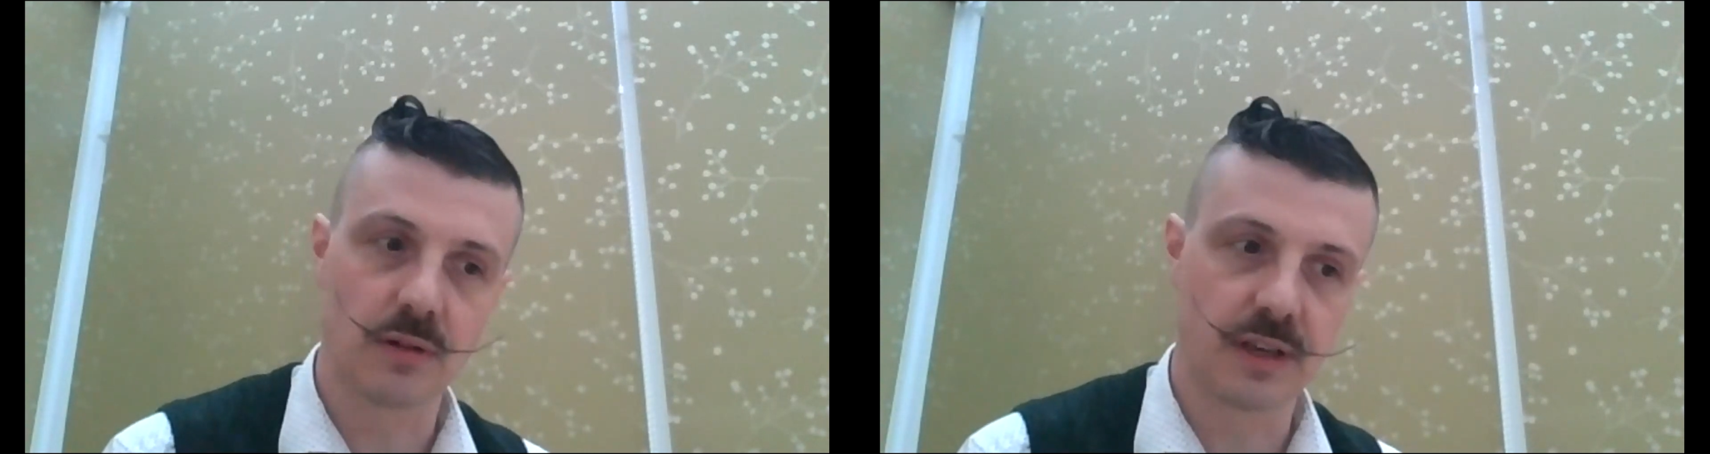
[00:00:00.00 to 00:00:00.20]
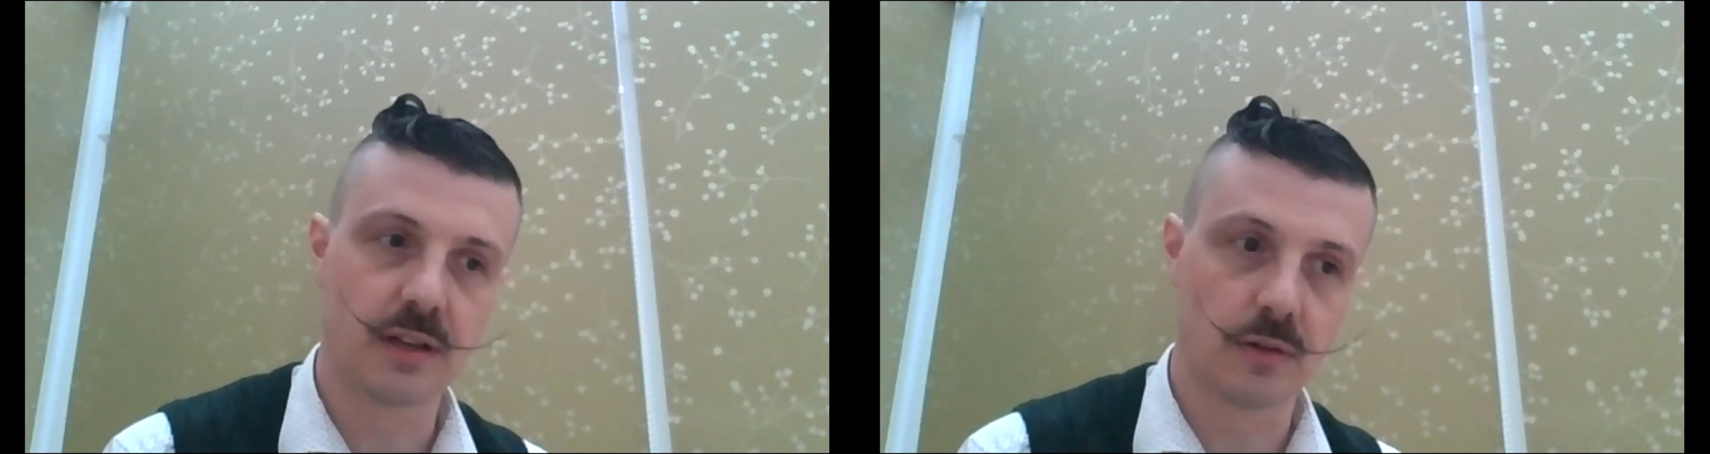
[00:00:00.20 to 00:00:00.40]

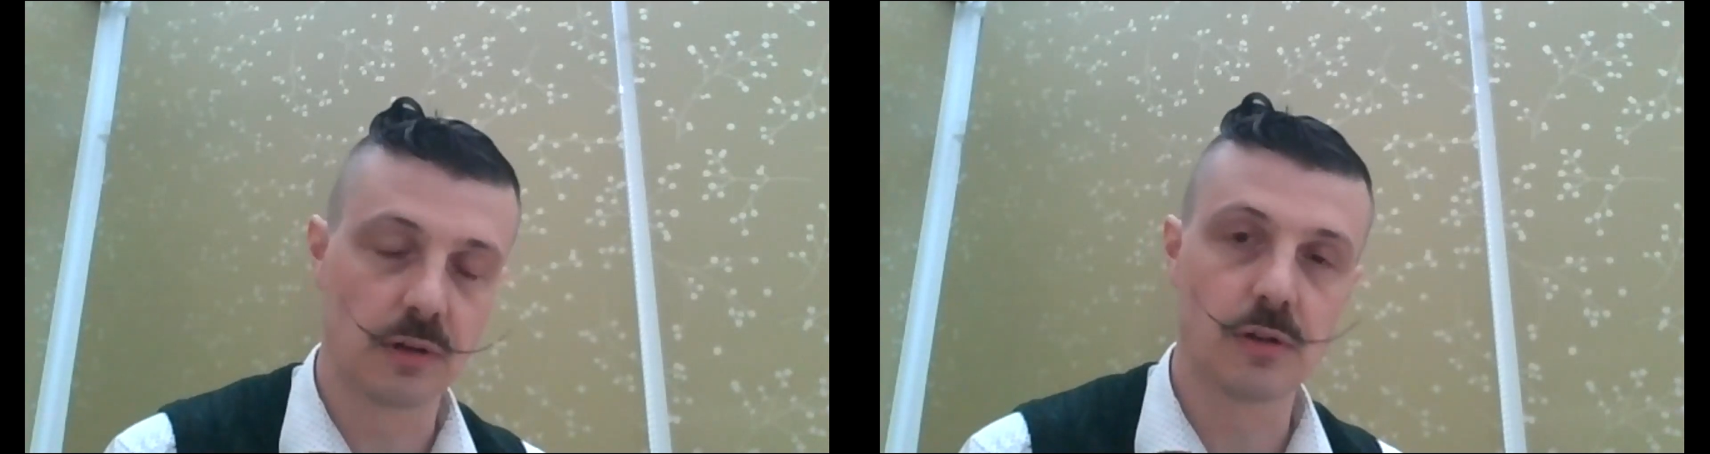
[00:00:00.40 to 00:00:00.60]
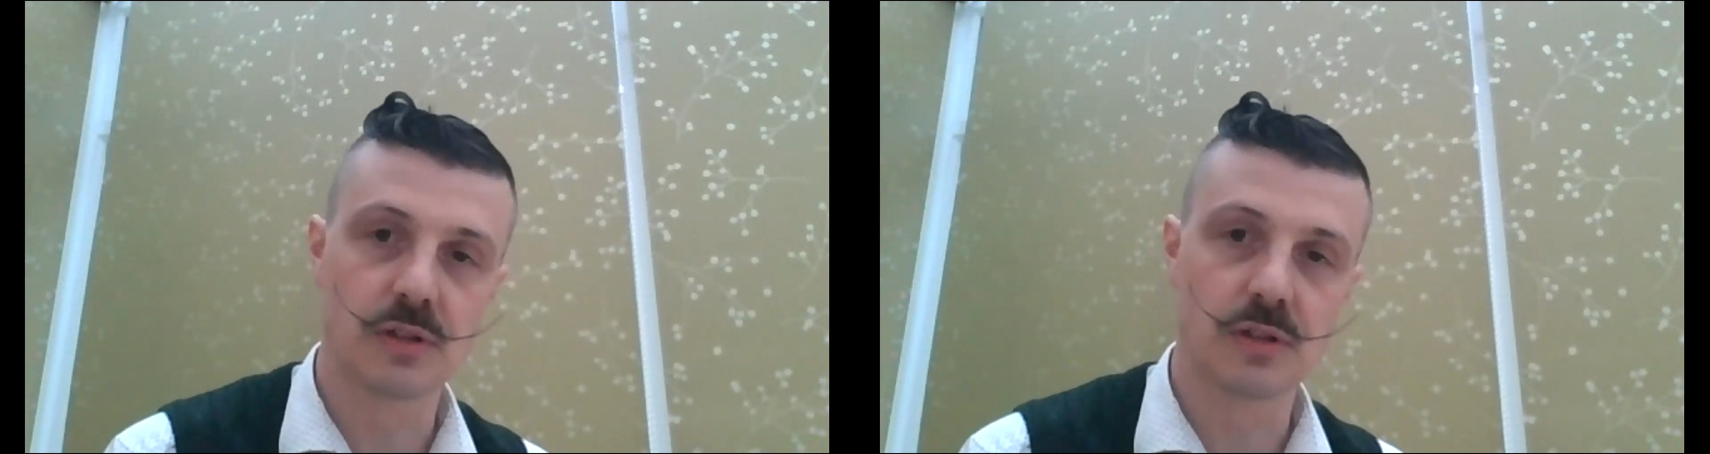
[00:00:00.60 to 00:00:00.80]

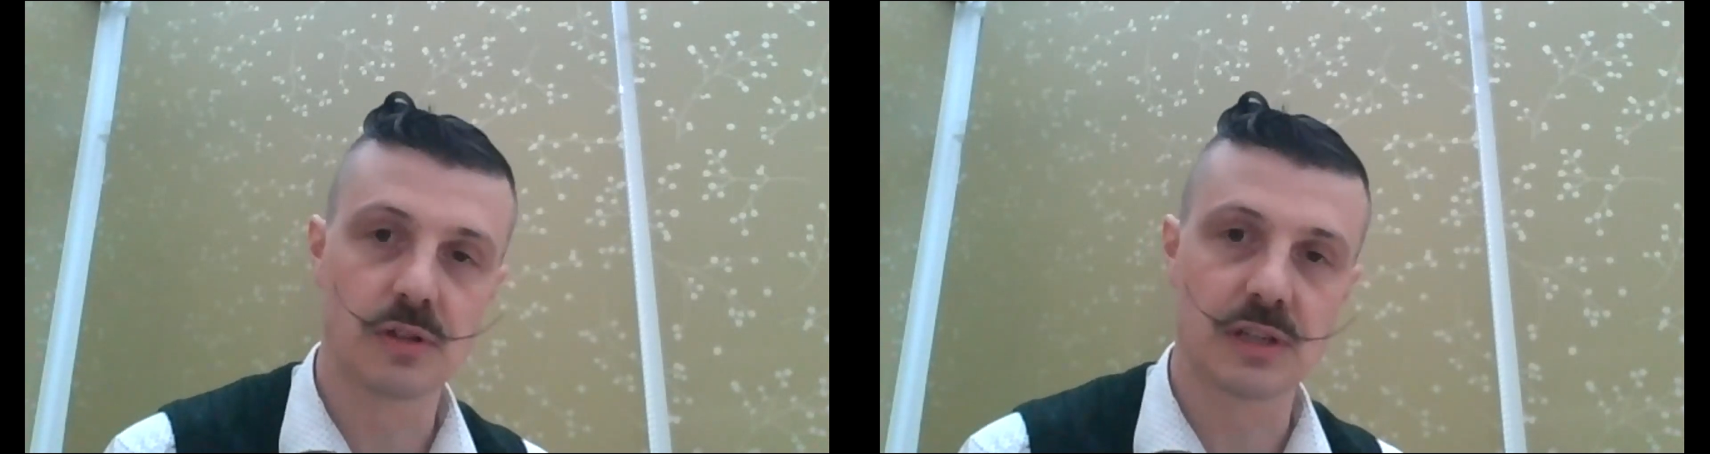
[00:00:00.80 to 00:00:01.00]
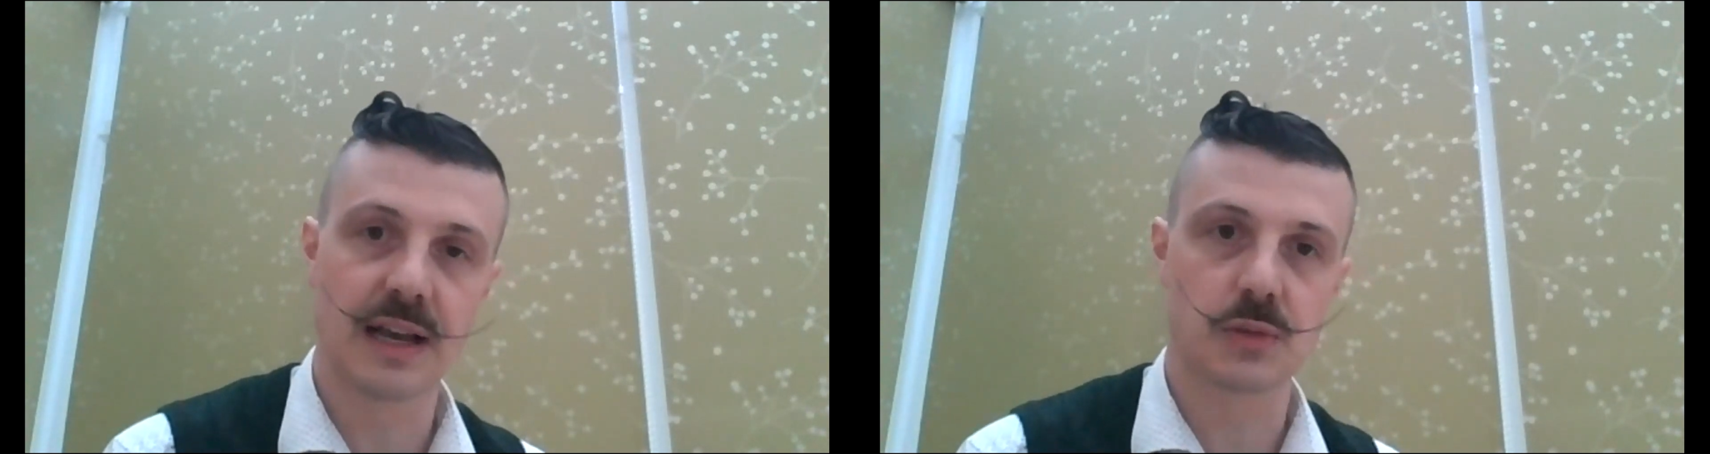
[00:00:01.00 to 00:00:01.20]

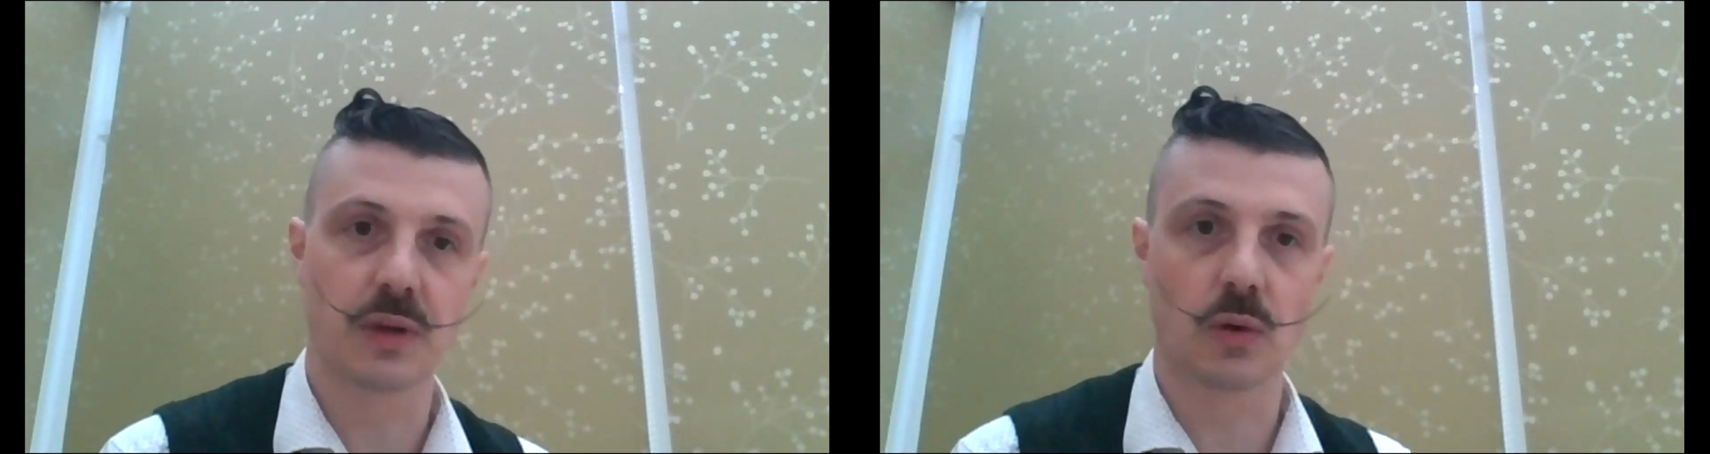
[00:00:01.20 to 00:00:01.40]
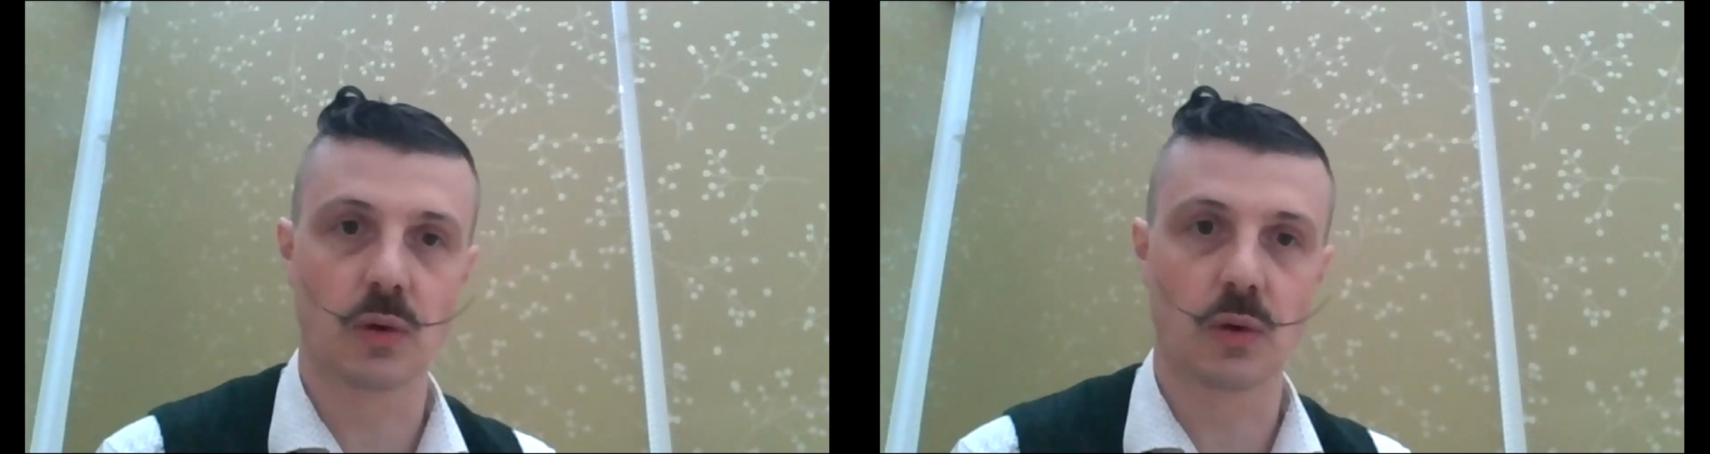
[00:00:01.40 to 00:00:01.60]
lose last
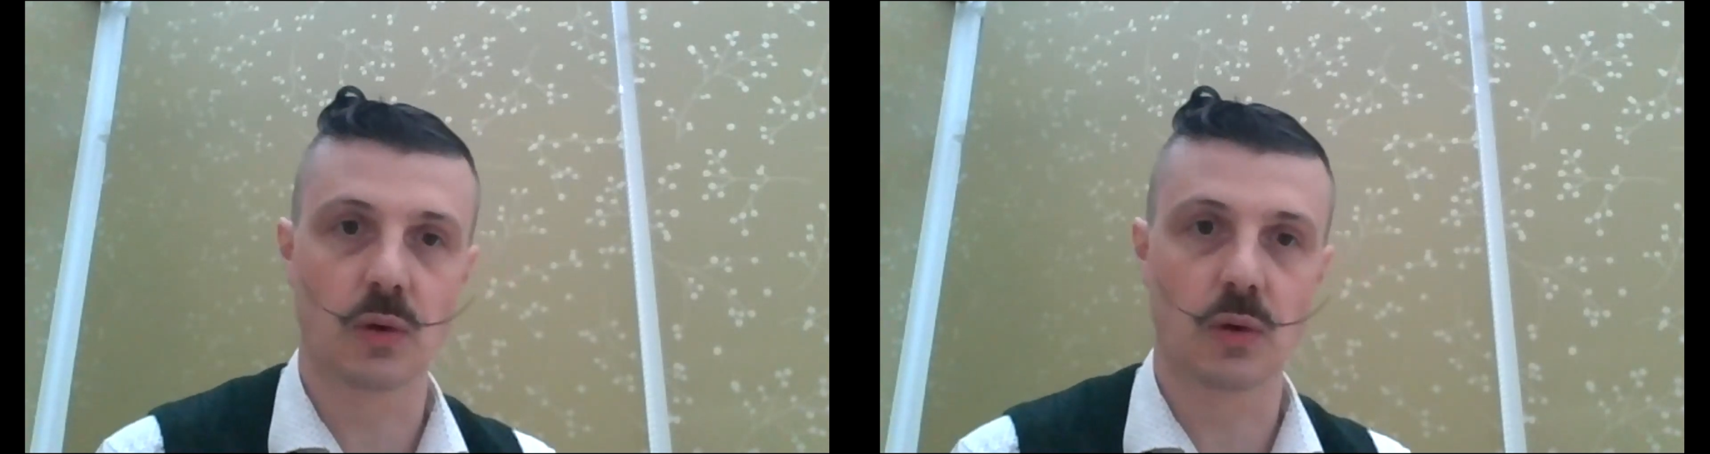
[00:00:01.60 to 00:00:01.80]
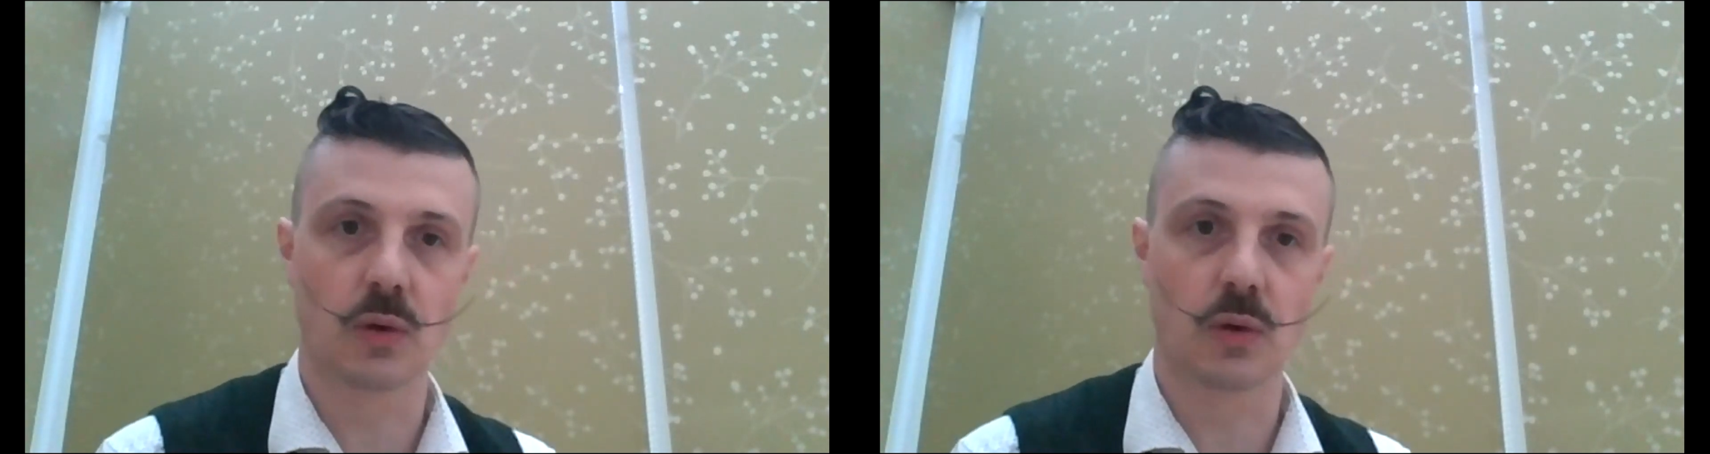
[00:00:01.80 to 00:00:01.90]
week, when